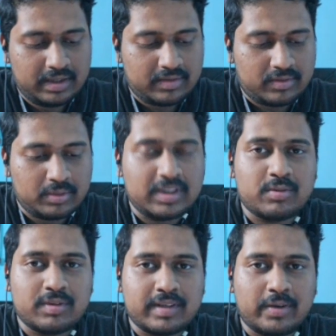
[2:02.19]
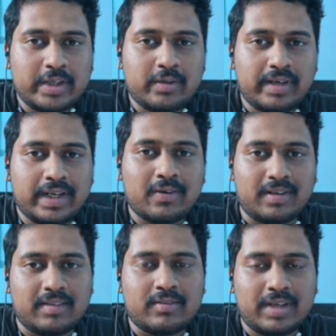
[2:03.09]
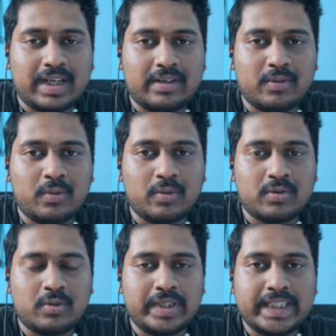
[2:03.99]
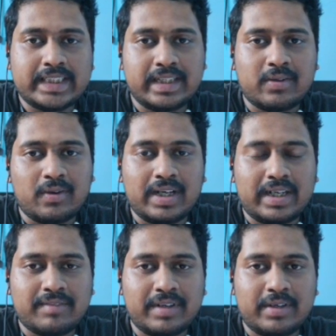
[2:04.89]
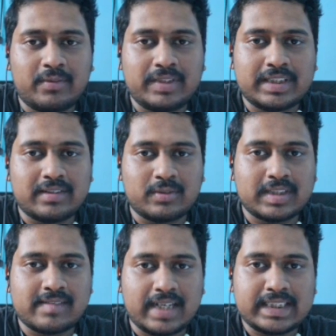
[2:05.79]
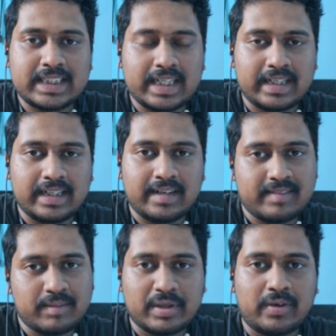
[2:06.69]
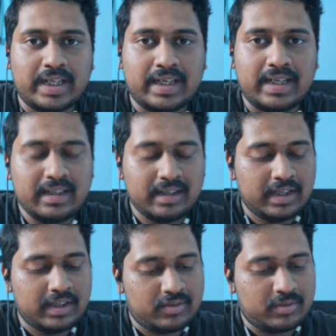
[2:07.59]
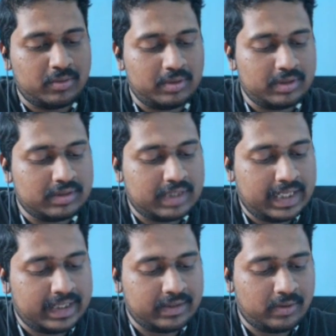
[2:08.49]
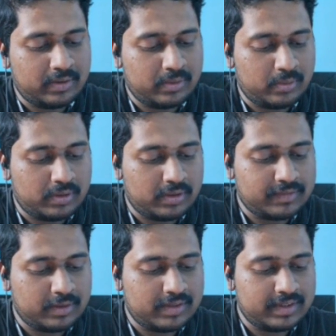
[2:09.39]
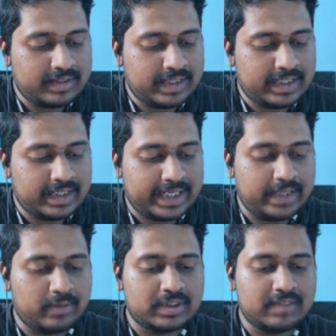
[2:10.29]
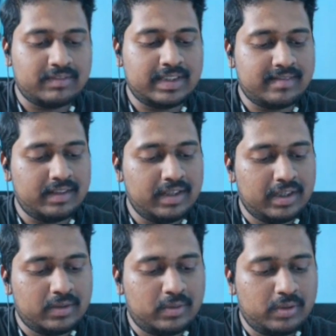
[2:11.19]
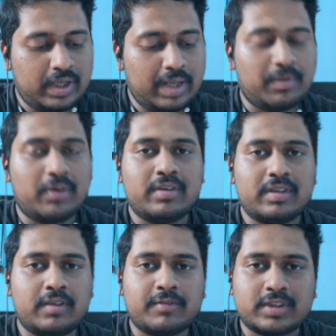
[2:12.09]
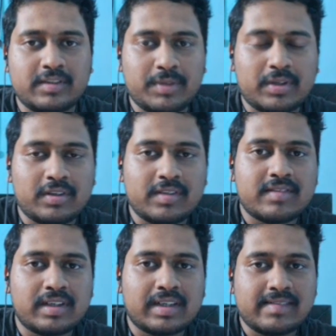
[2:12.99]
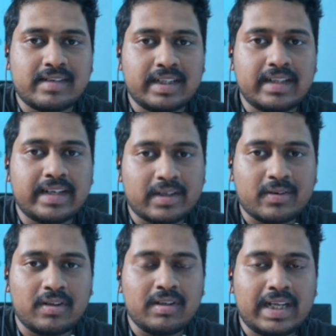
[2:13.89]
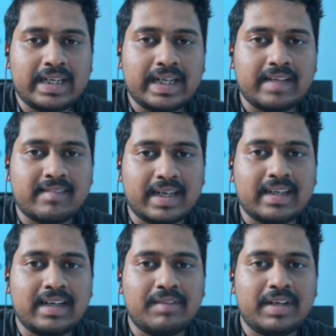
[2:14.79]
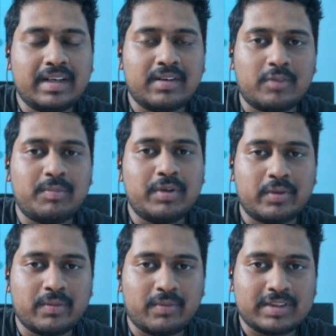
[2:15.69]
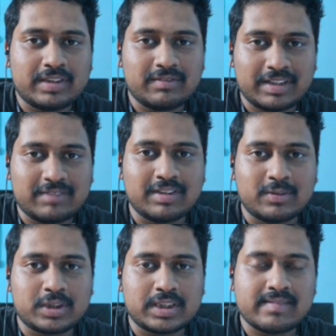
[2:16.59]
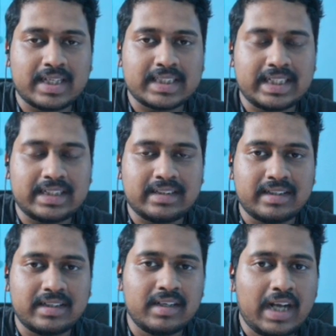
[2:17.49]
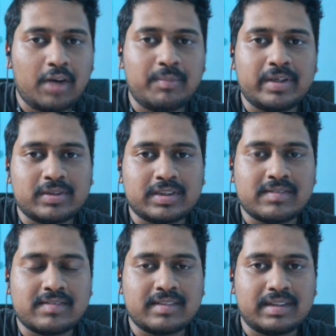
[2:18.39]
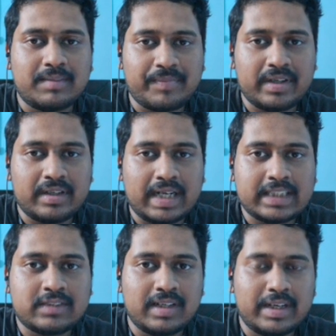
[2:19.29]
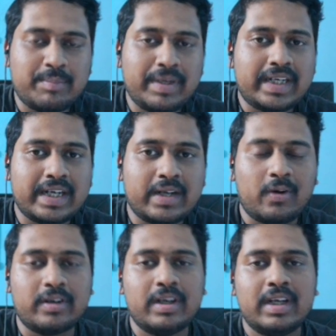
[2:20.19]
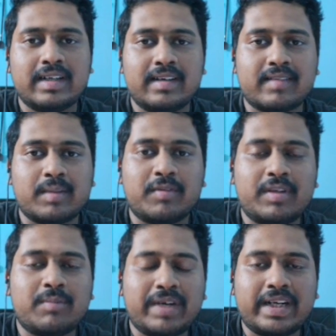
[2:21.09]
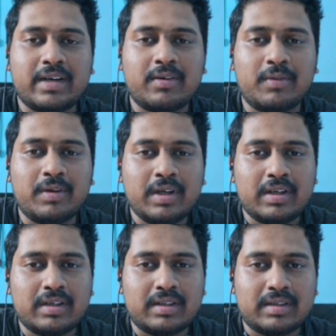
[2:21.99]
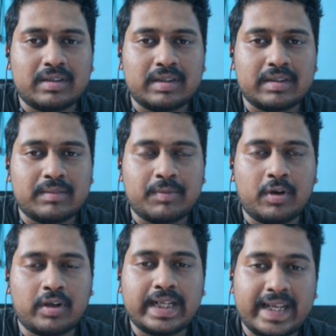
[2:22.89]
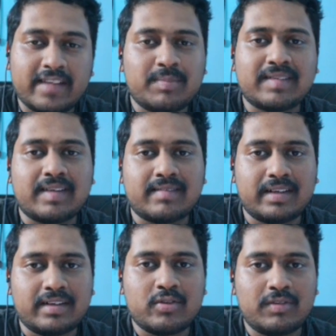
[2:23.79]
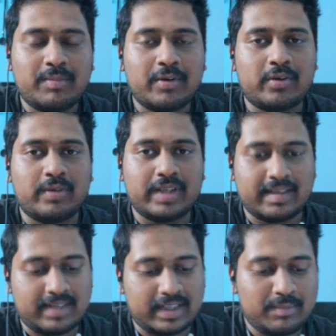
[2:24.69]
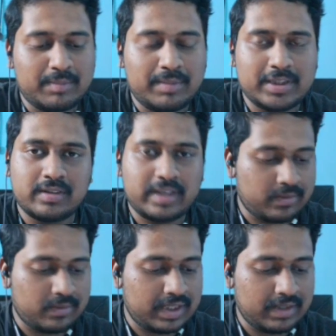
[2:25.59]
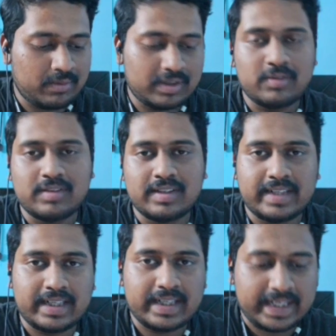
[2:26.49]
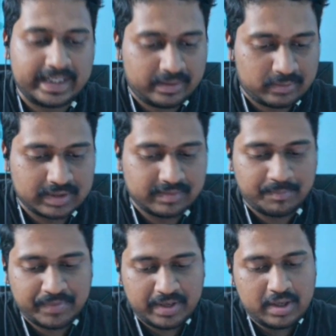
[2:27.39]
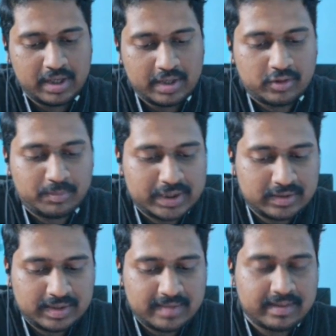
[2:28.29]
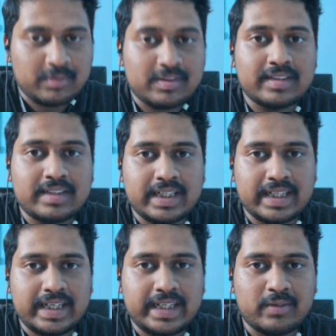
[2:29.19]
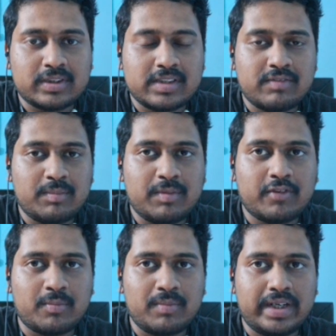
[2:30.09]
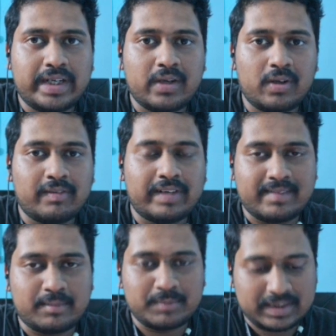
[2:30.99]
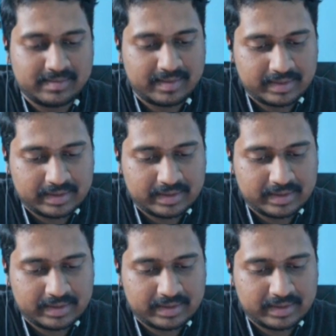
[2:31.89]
So this was according to recall. So I had to go through each recall and find out which are the questions asked and categorize them accordingly. So I had got total of 1390 questions, which is a good amount of questions because considering the recall and exactly we'll not be knowing what were the questions asked and how many questions actually repeated or some of them might have got grace marks, etc. So we'll be not knowing exactly, but based on recall, I have got 1390 questions. So based on this 1390 questions, we'll be formulating all our assumptions, etc.